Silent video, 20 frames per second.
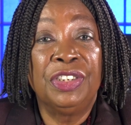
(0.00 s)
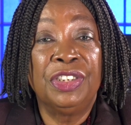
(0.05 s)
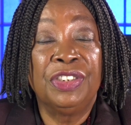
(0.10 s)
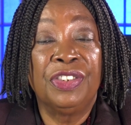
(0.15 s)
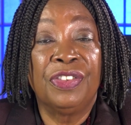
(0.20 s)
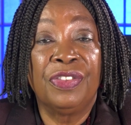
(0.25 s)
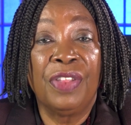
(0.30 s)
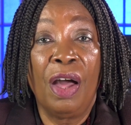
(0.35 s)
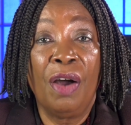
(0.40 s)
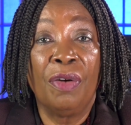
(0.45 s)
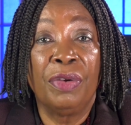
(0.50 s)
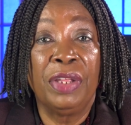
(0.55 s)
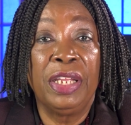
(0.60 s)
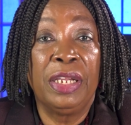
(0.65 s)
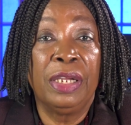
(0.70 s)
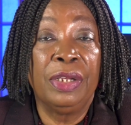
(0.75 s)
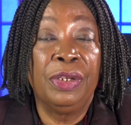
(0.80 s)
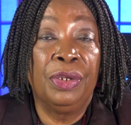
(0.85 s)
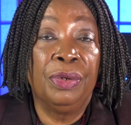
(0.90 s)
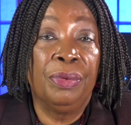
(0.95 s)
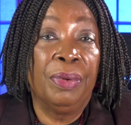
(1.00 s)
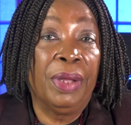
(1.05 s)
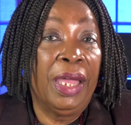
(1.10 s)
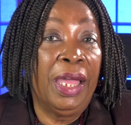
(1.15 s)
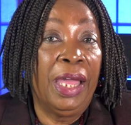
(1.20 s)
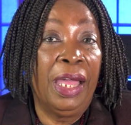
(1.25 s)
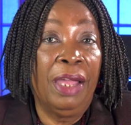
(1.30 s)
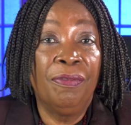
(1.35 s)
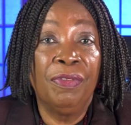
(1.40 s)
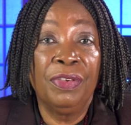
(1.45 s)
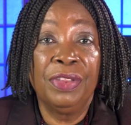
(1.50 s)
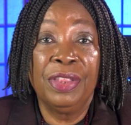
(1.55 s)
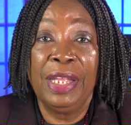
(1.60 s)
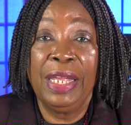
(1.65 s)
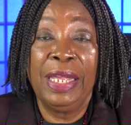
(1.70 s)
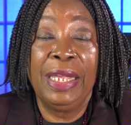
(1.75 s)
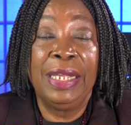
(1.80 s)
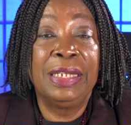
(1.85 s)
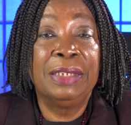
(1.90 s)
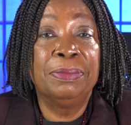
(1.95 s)
just thought he can do
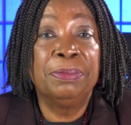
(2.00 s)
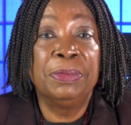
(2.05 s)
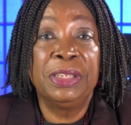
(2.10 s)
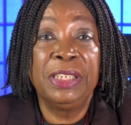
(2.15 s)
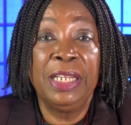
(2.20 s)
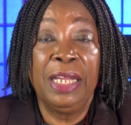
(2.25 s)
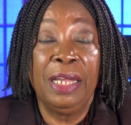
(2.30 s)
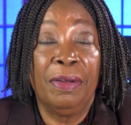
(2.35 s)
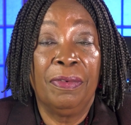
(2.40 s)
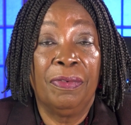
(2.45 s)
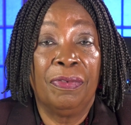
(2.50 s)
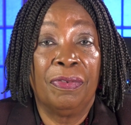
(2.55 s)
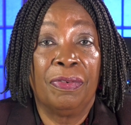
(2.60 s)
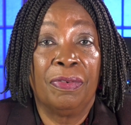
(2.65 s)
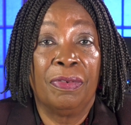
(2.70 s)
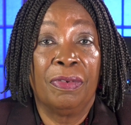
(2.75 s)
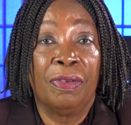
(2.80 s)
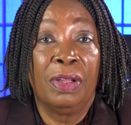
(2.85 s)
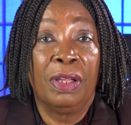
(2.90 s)
everything himself.